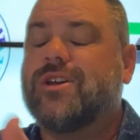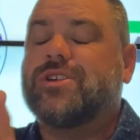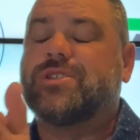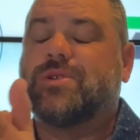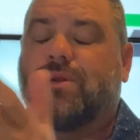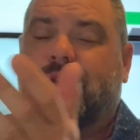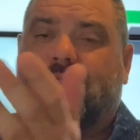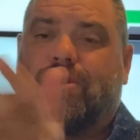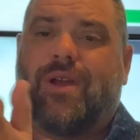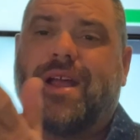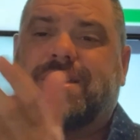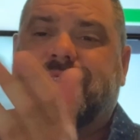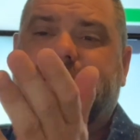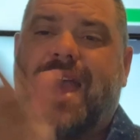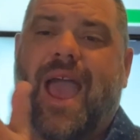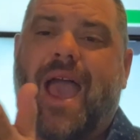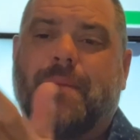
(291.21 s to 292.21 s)
So congrats
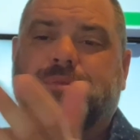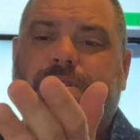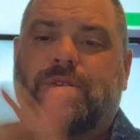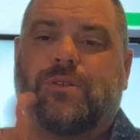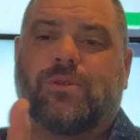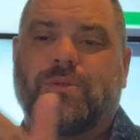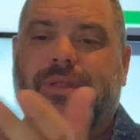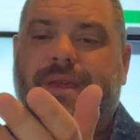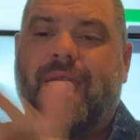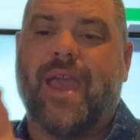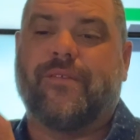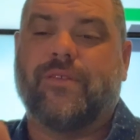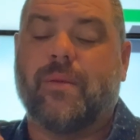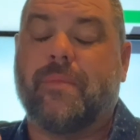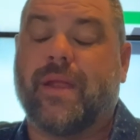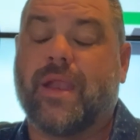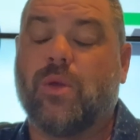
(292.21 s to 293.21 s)
to absolutely
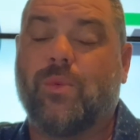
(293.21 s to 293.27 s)
everybody.